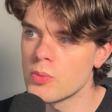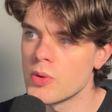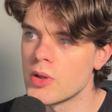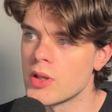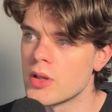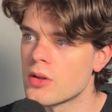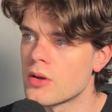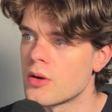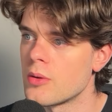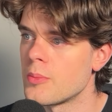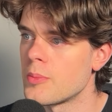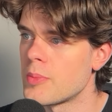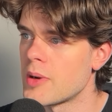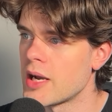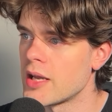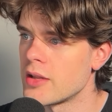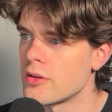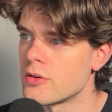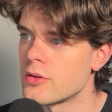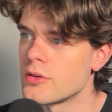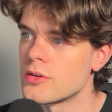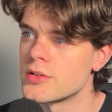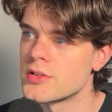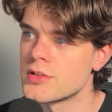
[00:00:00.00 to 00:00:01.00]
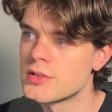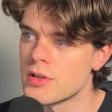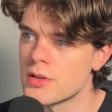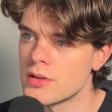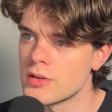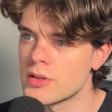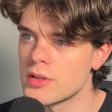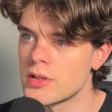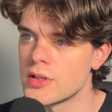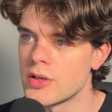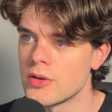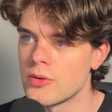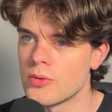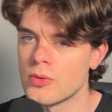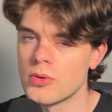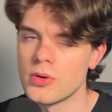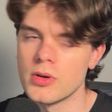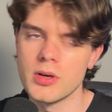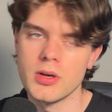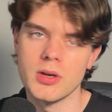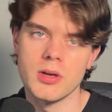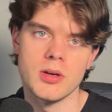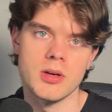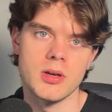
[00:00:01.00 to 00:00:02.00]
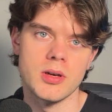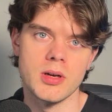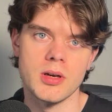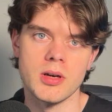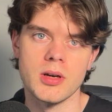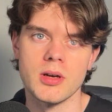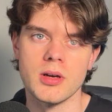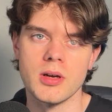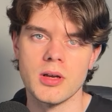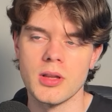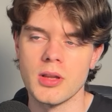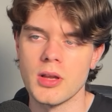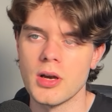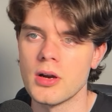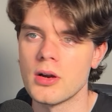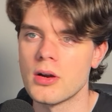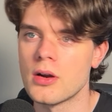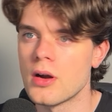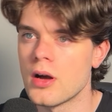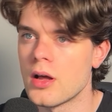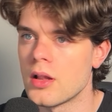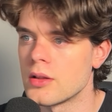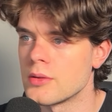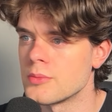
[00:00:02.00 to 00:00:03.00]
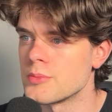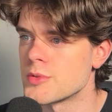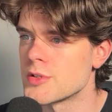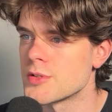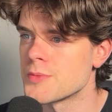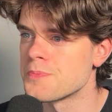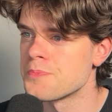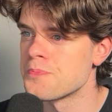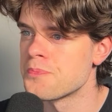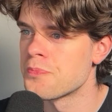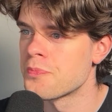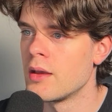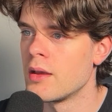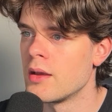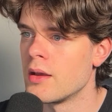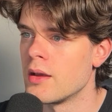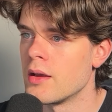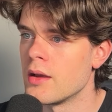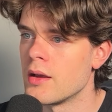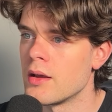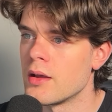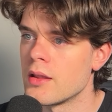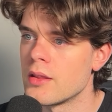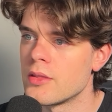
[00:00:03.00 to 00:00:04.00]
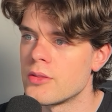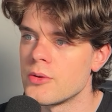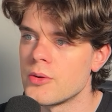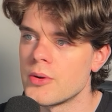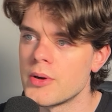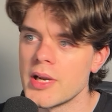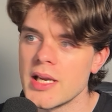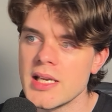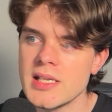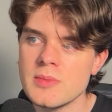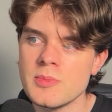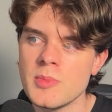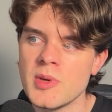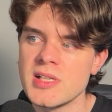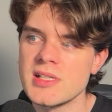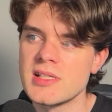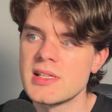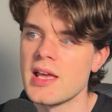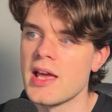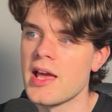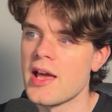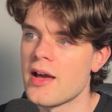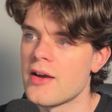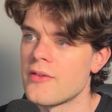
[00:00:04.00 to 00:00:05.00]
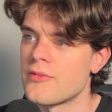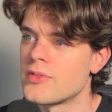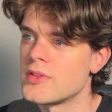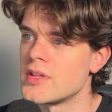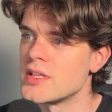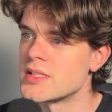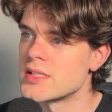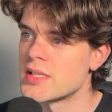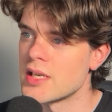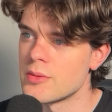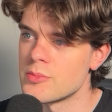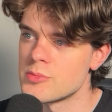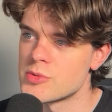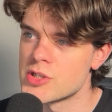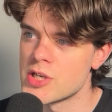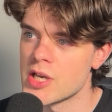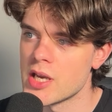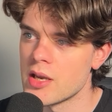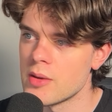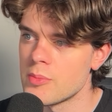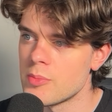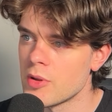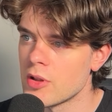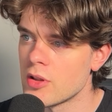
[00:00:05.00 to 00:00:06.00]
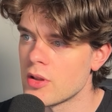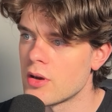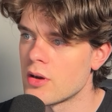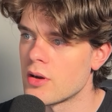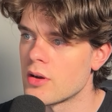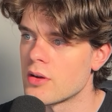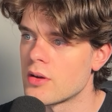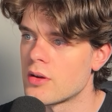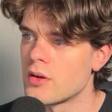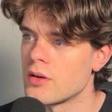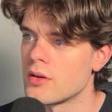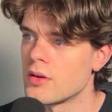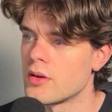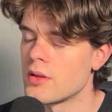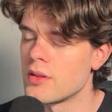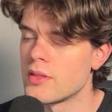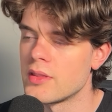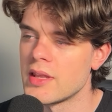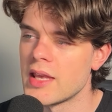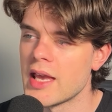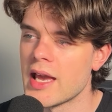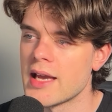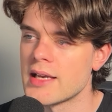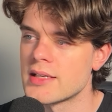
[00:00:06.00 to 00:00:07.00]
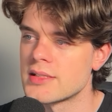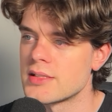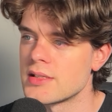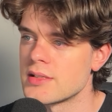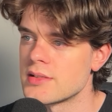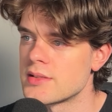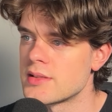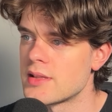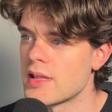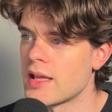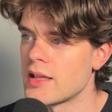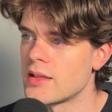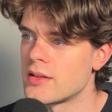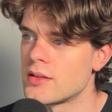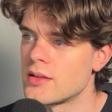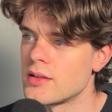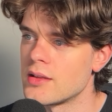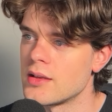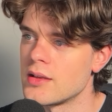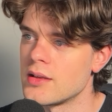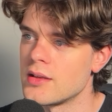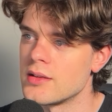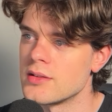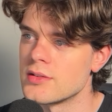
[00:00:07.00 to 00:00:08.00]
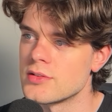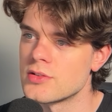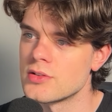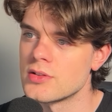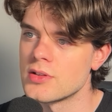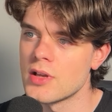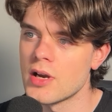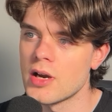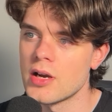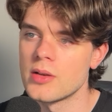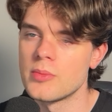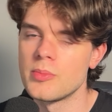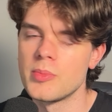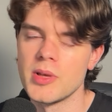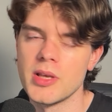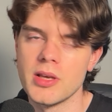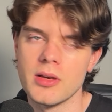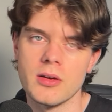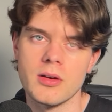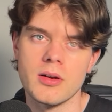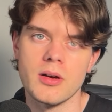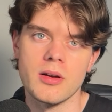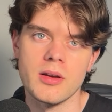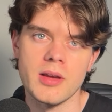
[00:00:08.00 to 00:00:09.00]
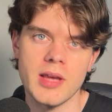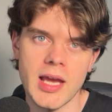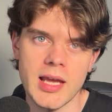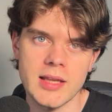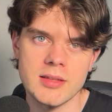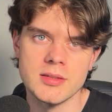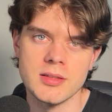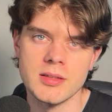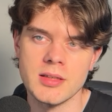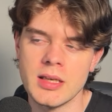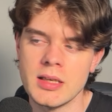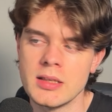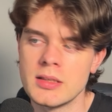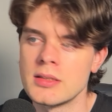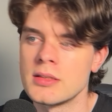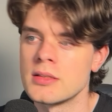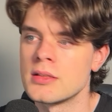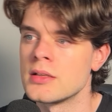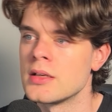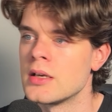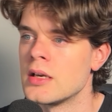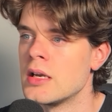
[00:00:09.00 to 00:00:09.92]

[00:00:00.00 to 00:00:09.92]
will combine horizontally or along columns. The arrays must have the same shape along the axis that is not being concatenated.